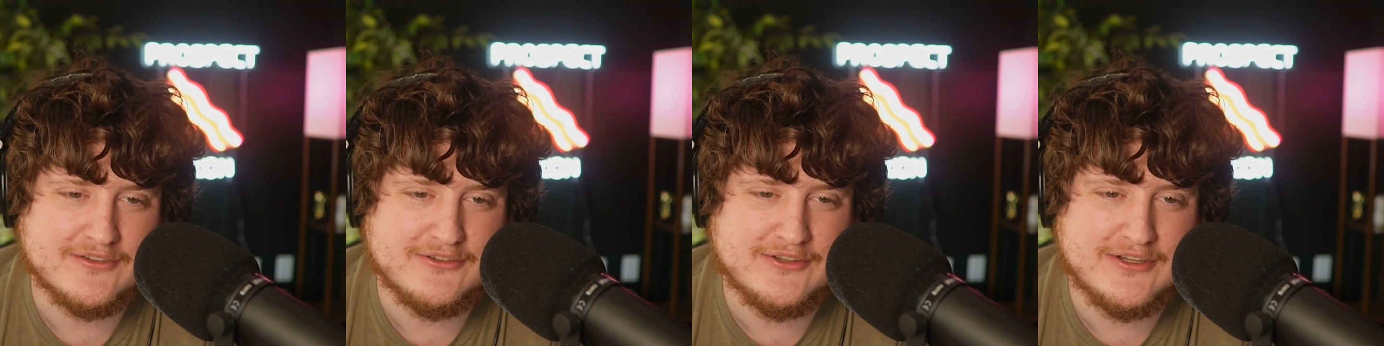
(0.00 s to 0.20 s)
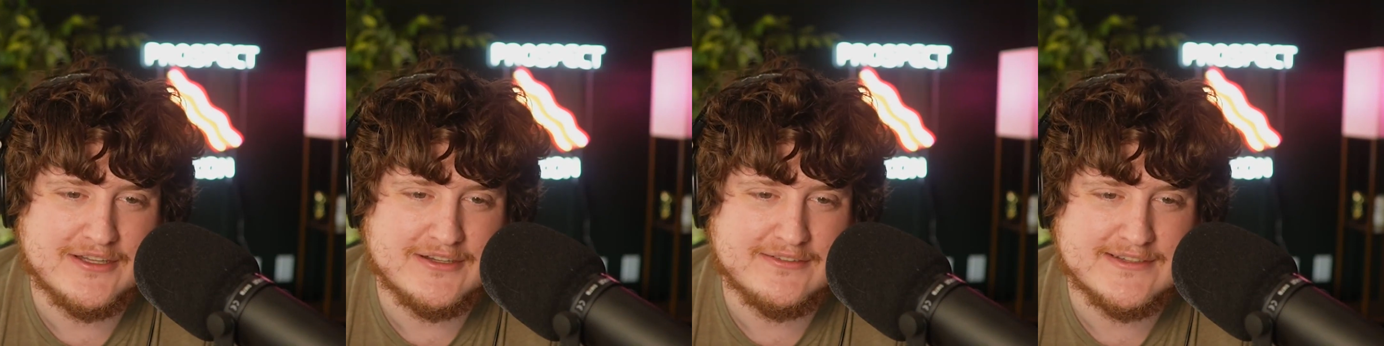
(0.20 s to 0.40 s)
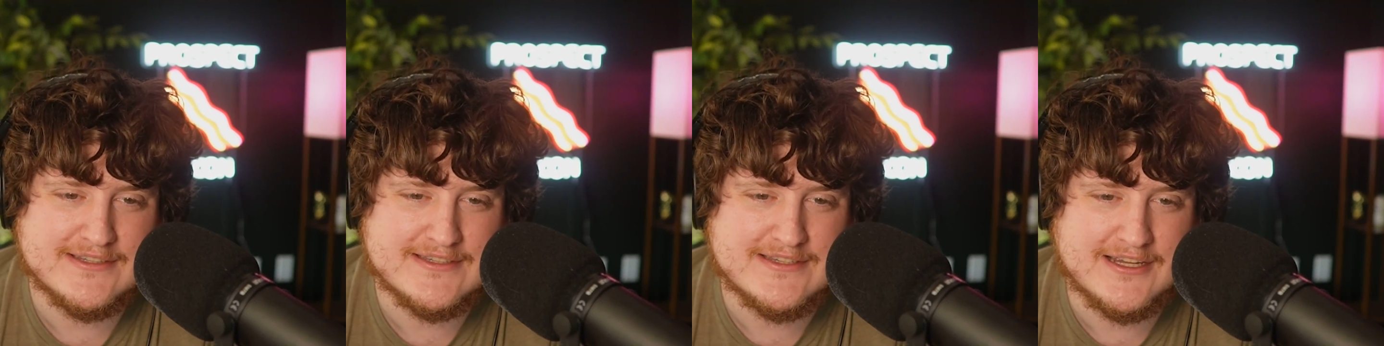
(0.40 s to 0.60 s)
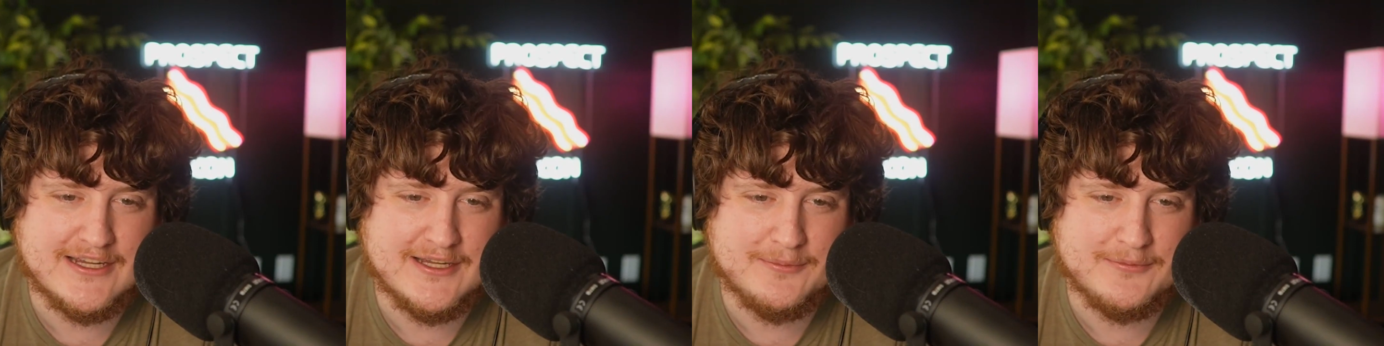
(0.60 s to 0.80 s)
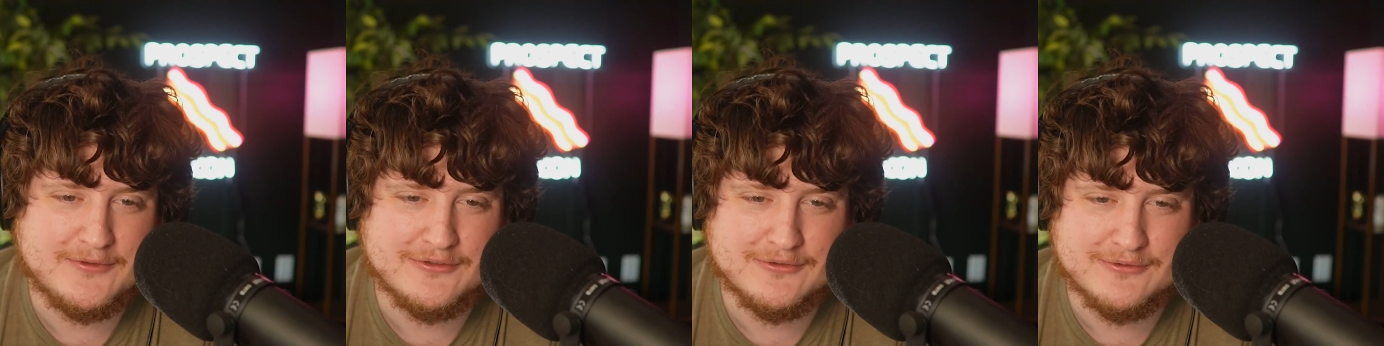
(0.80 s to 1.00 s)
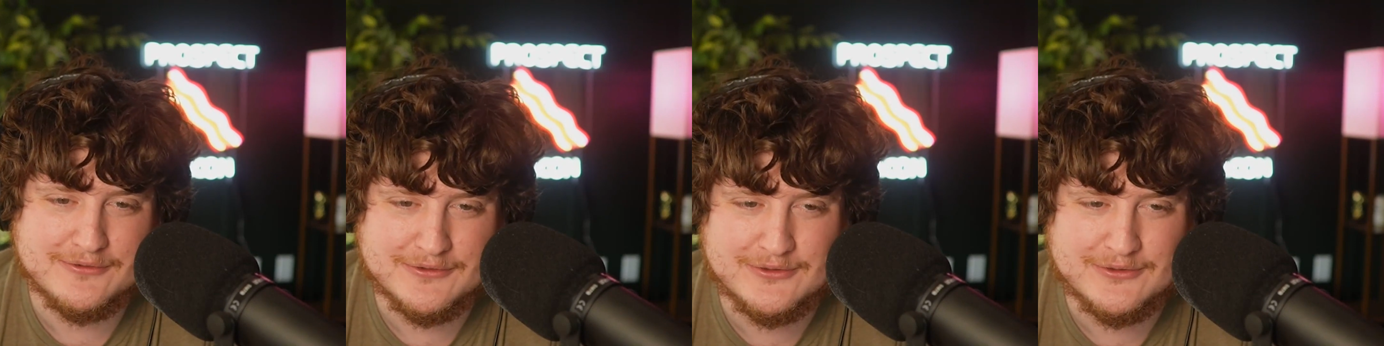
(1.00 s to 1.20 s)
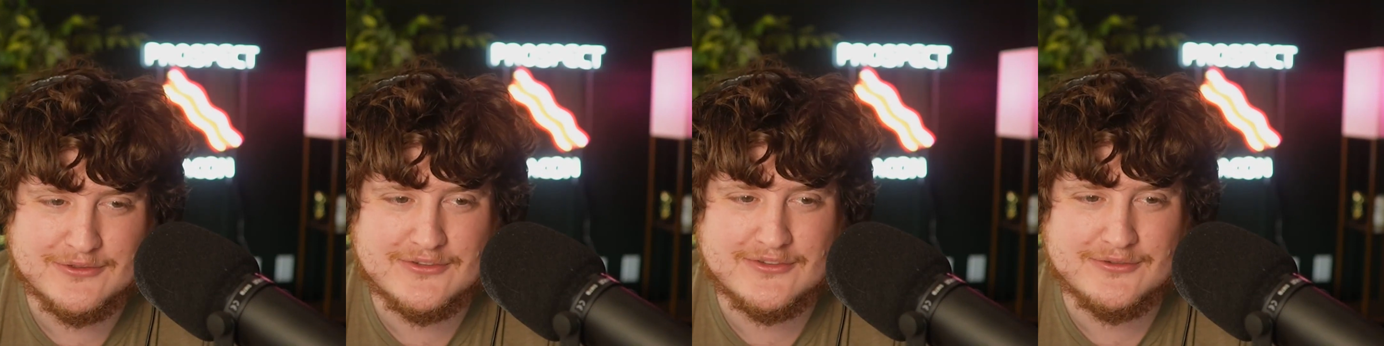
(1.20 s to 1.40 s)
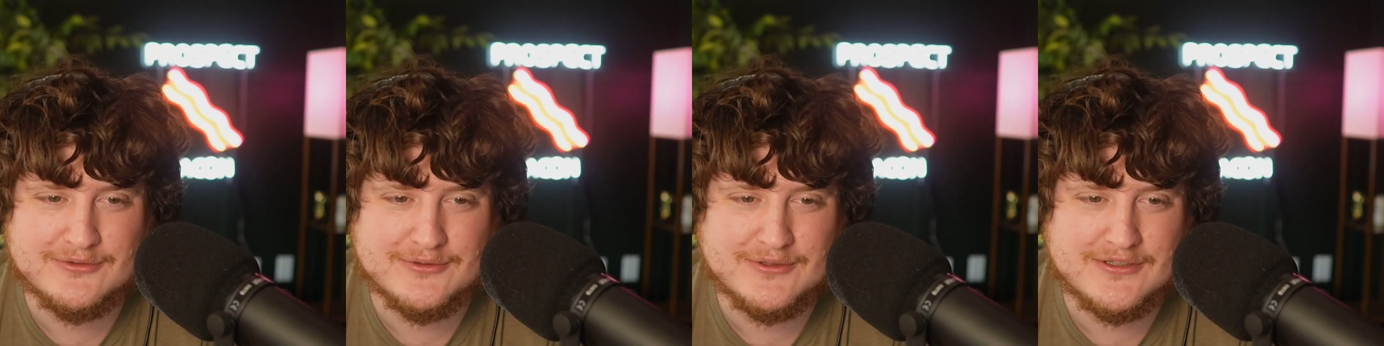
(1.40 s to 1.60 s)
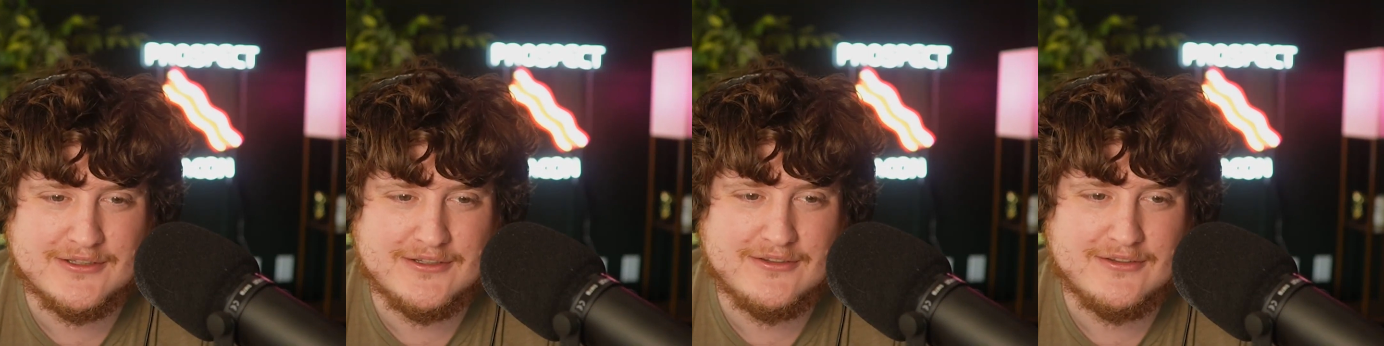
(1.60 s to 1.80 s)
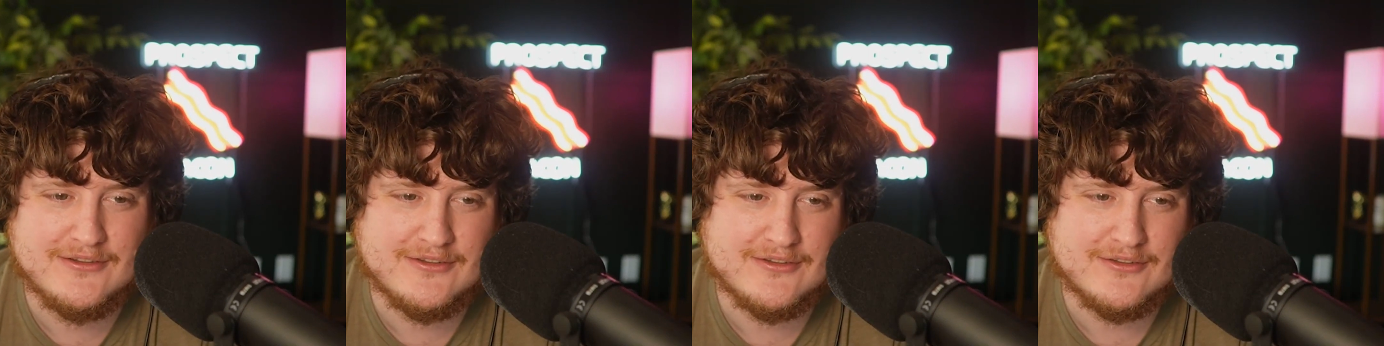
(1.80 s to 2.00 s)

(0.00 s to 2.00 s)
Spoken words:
a lot of the times you lose the lead.